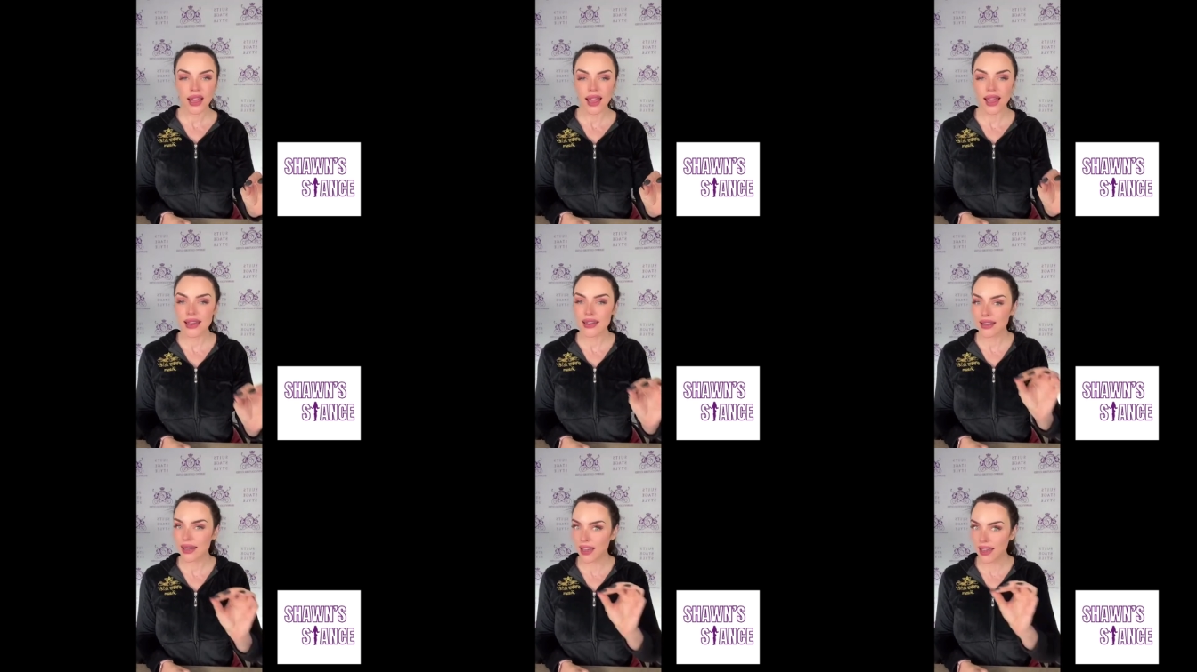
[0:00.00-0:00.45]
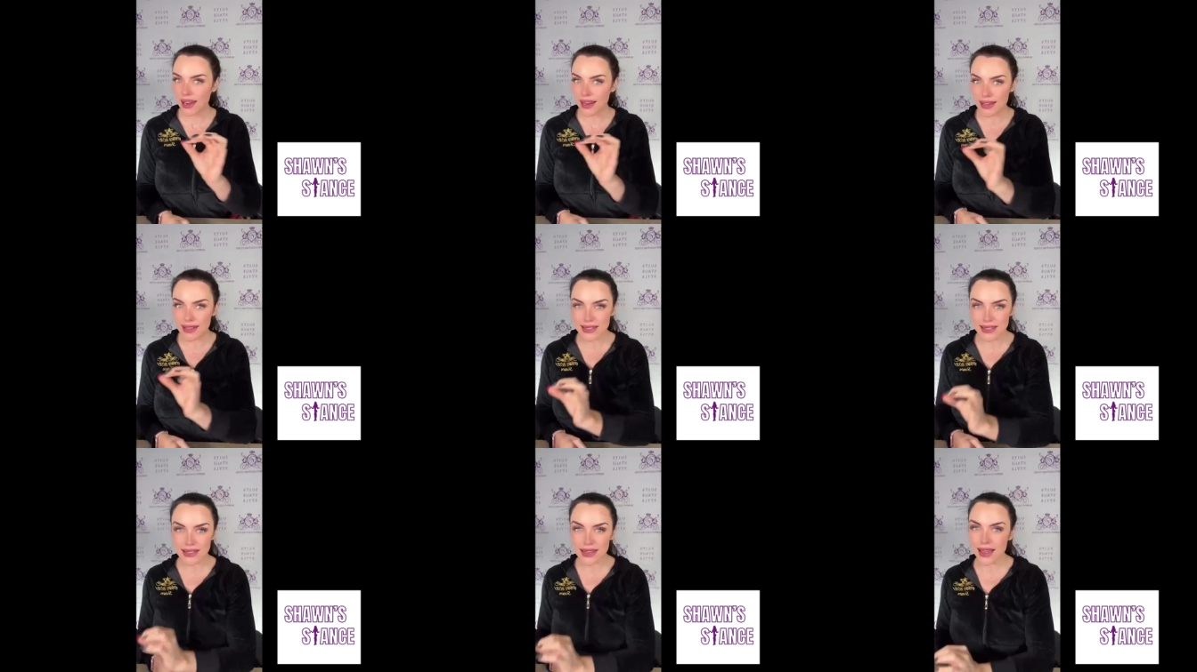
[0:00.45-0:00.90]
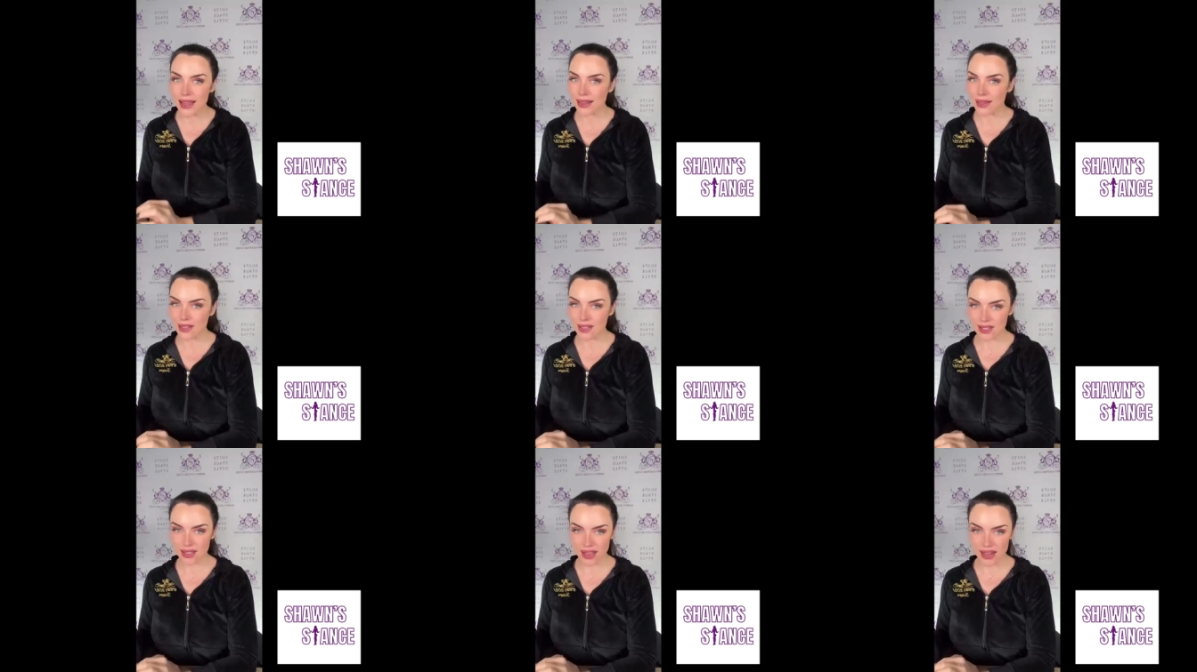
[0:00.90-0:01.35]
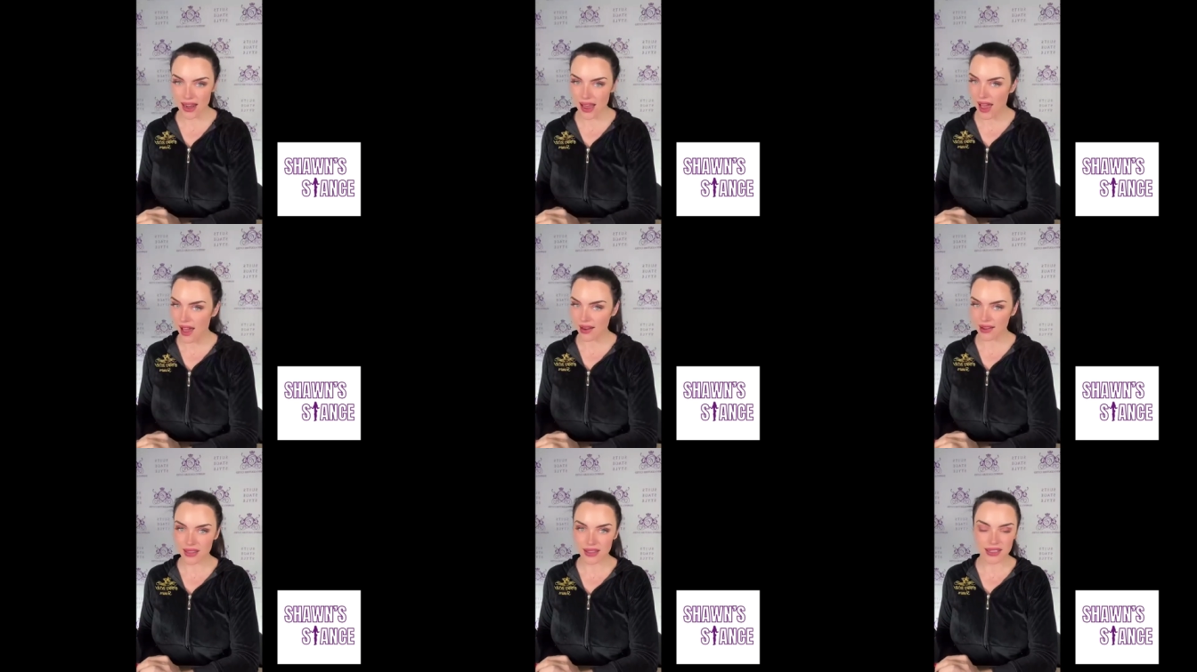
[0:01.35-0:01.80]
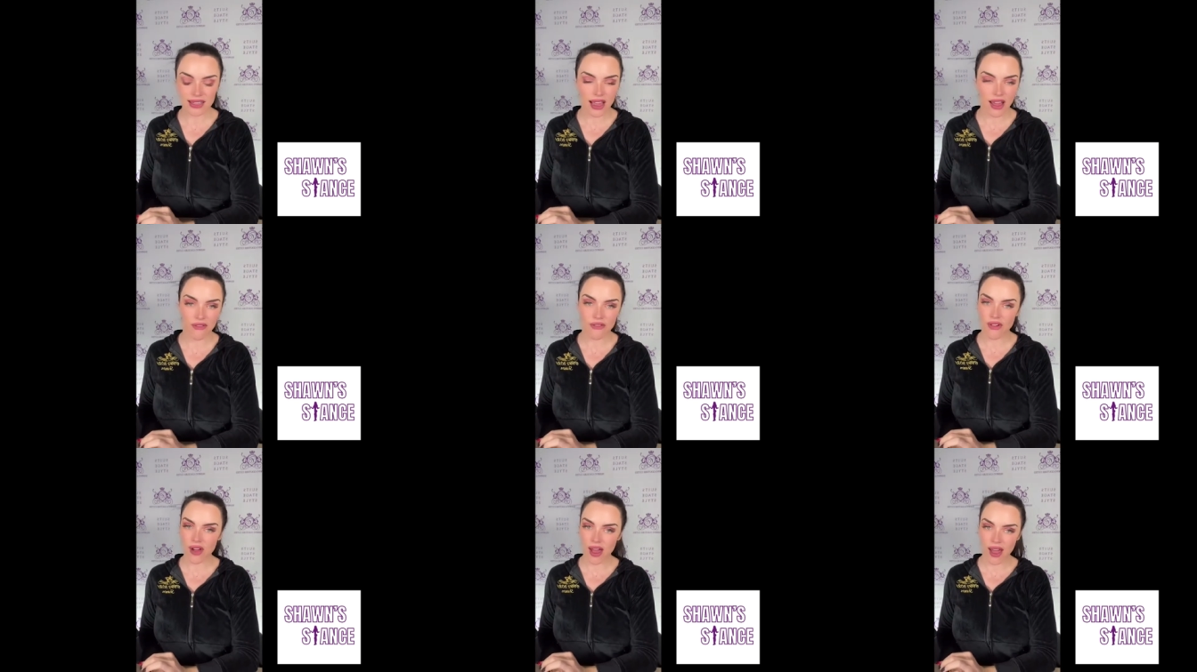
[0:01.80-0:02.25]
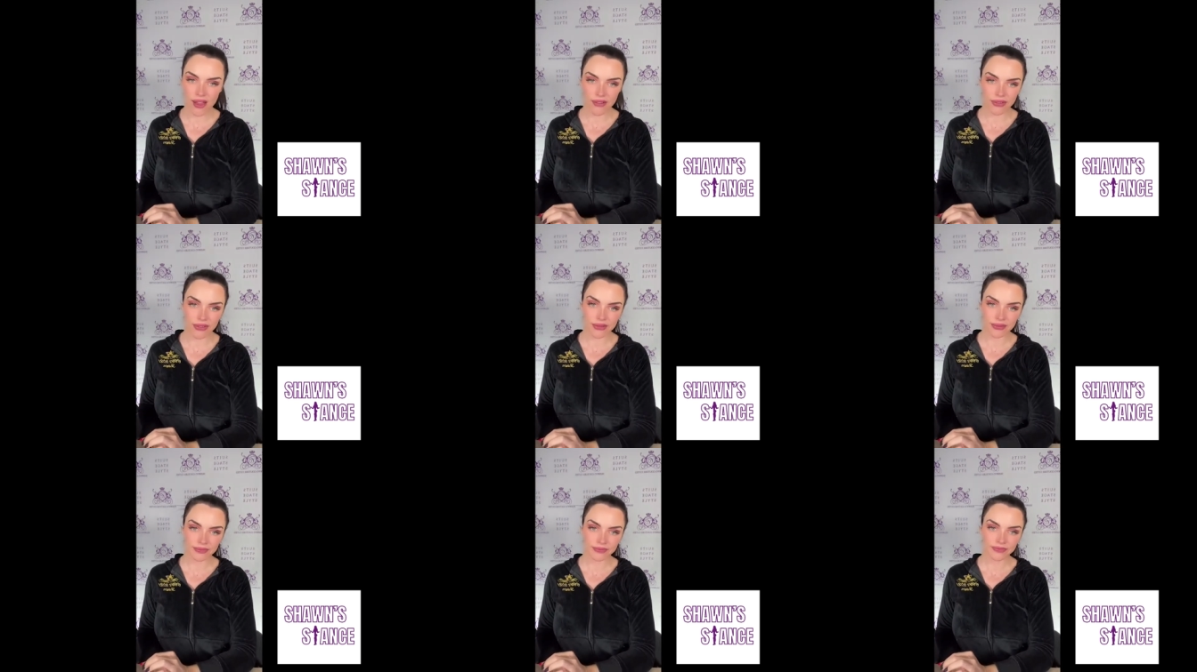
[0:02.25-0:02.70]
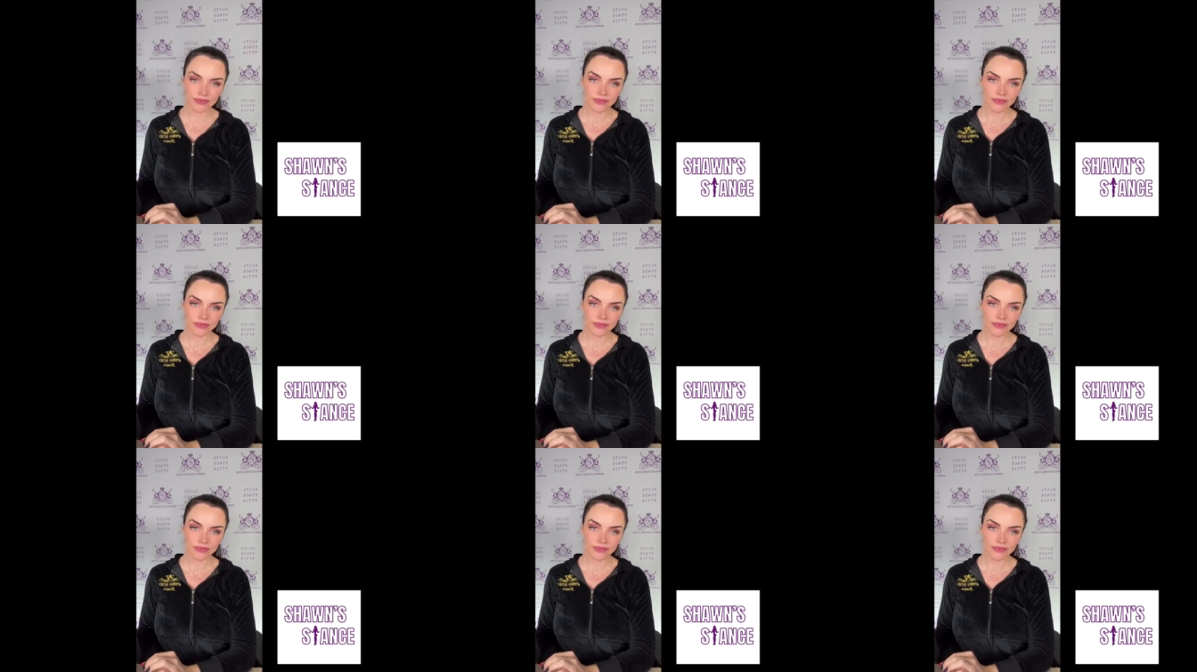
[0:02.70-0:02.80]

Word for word: and getting sixth and out of the top five.